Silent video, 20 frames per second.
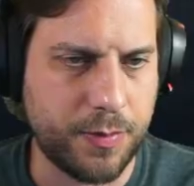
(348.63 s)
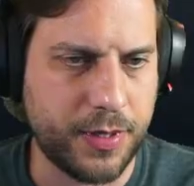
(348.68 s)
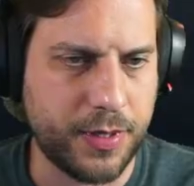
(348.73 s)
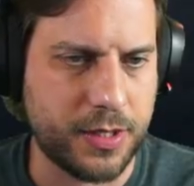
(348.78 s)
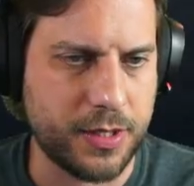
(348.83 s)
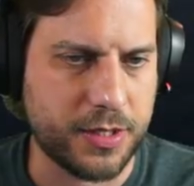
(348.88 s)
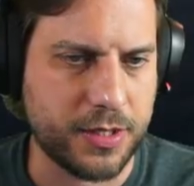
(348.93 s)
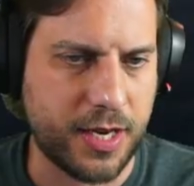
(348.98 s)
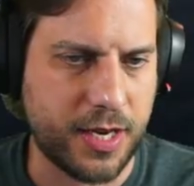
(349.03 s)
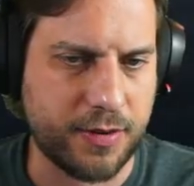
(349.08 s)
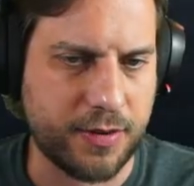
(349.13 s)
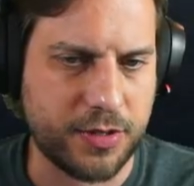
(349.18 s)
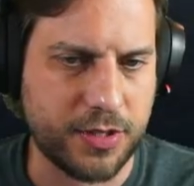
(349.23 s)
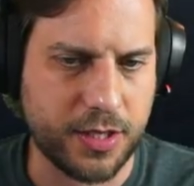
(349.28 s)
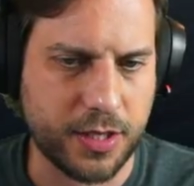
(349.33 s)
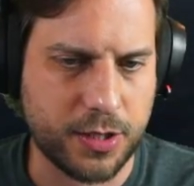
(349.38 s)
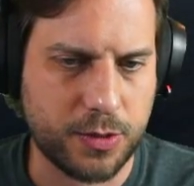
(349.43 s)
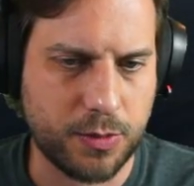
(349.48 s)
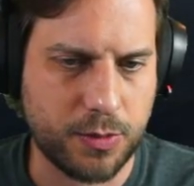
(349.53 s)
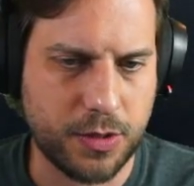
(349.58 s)

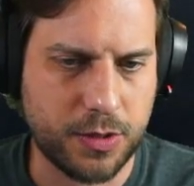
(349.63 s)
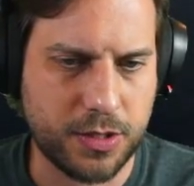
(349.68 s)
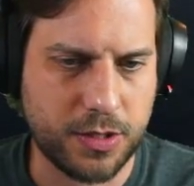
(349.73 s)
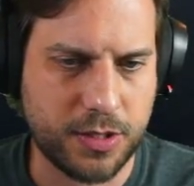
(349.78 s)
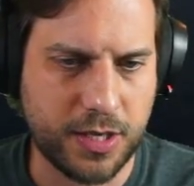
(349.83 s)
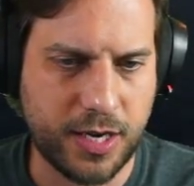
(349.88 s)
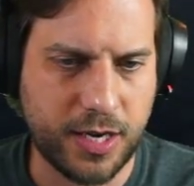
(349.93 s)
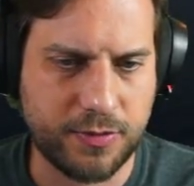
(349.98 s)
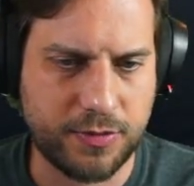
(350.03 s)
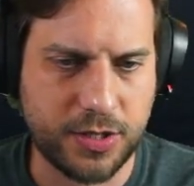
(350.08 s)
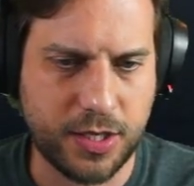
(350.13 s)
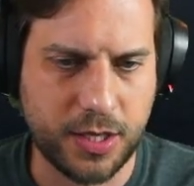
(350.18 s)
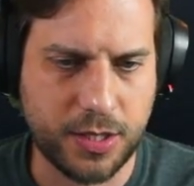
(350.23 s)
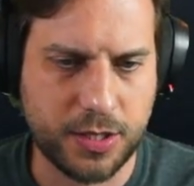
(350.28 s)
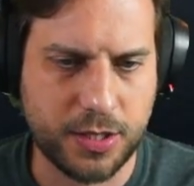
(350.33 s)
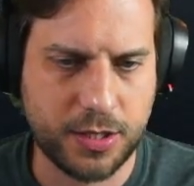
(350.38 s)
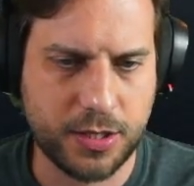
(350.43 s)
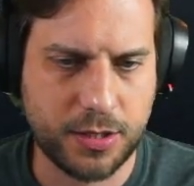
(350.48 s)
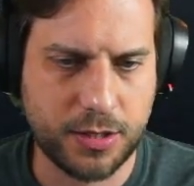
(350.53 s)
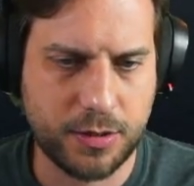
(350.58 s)
ZF6. Where's the
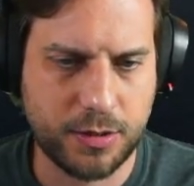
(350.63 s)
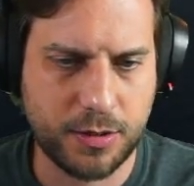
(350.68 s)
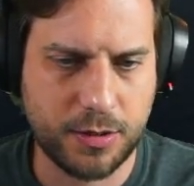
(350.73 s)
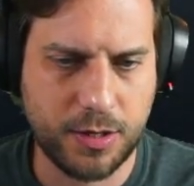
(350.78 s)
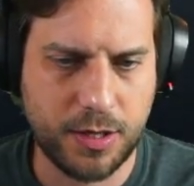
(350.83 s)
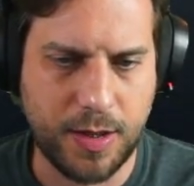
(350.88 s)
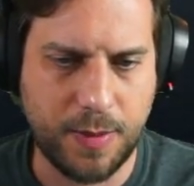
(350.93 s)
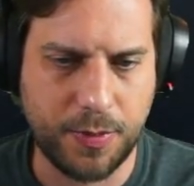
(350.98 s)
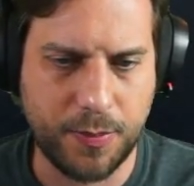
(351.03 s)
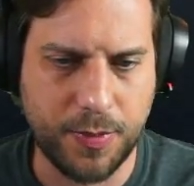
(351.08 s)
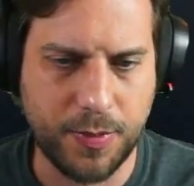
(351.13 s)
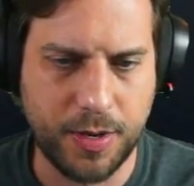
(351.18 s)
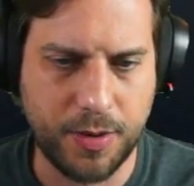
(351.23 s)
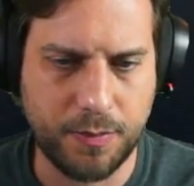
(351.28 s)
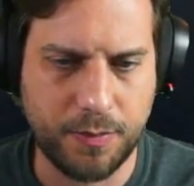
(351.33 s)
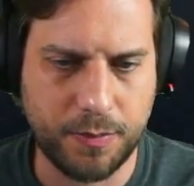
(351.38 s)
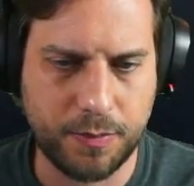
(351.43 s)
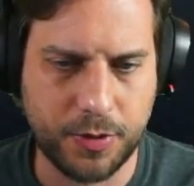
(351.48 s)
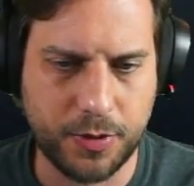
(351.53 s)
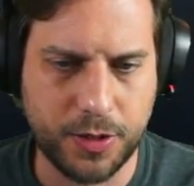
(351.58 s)
ZF6? Compliment. Plays